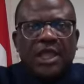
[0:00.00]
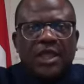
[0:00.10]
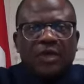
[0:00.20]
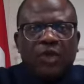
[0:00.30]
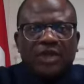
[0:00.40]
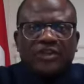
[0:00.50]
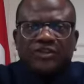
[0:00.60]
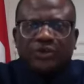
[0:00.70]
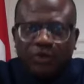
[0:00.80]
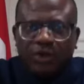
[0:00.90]
What is
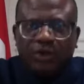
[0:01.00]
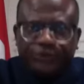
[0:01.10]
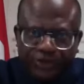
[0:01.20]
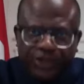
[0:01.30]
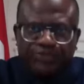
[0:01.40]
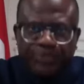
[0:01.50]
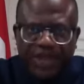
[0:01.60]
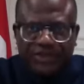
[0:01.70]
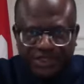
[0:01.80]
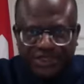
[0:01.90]
the role of
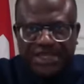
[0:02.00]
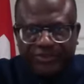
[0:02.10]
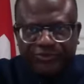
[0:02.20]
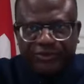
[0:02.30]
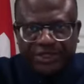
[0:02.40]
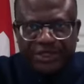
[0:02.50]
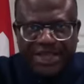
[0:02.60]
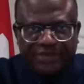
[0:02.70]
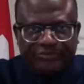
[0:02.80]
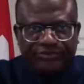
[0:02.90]
trademarks in everyday
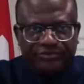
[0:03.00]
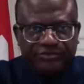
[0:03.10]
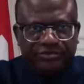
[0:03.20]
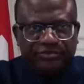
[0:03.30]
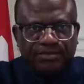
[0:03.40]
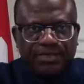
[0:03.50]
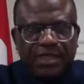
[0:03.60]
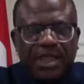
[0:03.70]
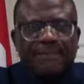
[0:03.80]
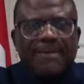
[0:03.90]
life?
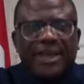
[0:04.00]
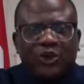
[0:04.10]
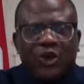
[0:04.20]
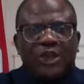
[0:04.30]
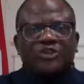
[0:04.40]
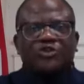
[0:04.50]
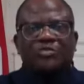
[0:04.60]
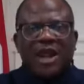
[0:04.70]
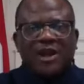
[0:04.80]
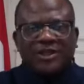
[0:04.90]
By going to
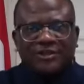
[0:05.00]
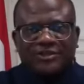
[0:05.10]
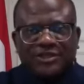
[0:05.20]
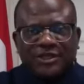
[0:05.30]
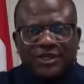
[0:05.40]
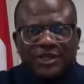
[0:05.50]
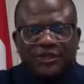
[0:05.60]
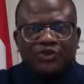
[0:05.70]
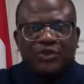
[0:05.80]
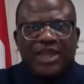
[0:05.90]
market
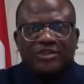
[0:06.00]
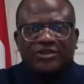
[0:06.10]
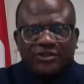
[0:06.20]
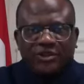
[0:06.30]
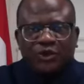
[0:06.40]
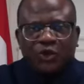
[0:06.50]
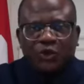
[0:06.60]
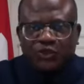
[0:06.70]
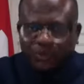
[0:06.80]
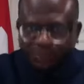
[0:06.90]
to get
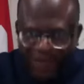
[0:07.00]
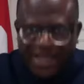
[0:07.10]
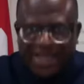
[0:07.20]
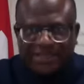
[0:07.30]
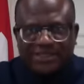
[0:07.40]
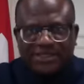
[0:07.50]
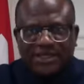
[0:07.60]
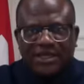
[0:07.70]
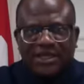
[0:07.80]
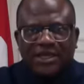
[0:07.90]
your supplies,
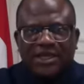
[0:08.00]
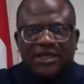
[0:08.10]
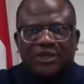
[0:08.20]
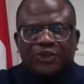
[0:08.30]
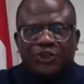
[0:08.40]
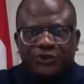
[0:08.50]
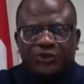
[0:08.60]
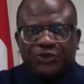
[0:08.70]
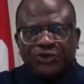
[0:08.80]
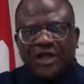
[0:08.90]

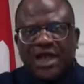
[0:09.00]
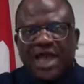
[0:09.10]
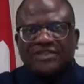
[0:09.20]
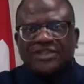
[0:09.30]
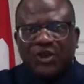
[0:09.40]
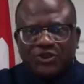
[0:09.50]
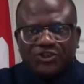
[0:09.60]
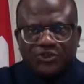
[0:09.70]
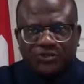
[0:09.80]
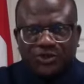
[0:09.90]
you as
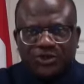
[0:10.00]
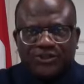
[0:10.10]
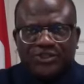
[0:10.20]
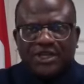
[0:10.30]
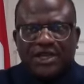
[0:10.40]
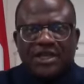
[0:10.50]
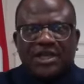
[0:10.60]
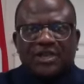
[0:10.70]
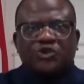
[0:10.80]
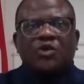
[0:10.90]
consumers,
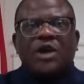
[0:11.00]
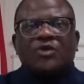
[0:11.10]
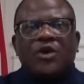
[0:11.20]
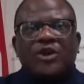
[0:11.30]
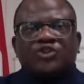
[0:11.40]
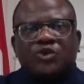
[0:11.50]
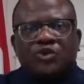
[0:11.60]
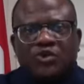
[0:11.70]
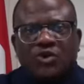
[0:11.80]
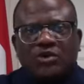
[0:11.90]
you are going to
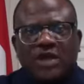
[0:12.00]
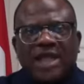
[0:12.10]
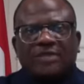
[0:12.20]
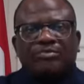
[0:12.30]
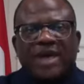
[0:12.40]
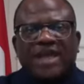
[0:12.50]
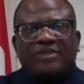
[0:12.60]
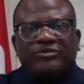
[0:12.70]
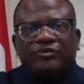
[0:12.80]
look and buy